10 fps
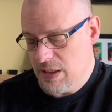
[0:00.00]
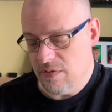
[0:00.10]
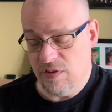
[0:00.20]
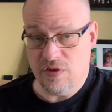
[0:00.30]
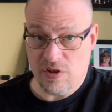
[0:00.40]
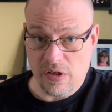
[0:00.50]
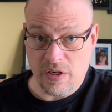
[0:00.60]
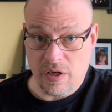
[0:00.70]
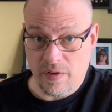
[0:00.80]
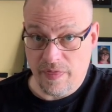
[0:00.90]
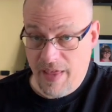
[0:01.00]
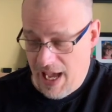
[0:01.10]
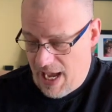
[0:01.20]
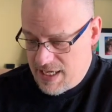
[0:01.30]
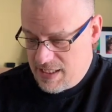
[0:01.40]
If he started on
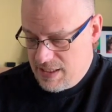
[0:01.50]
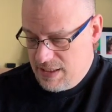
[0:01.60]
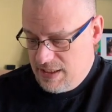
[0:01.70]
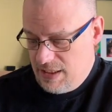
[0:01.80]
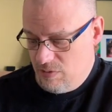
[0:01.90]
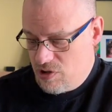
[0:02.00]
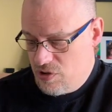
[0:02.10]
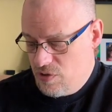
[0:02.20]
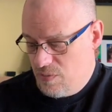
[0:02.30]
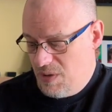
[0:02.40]
that, he would soon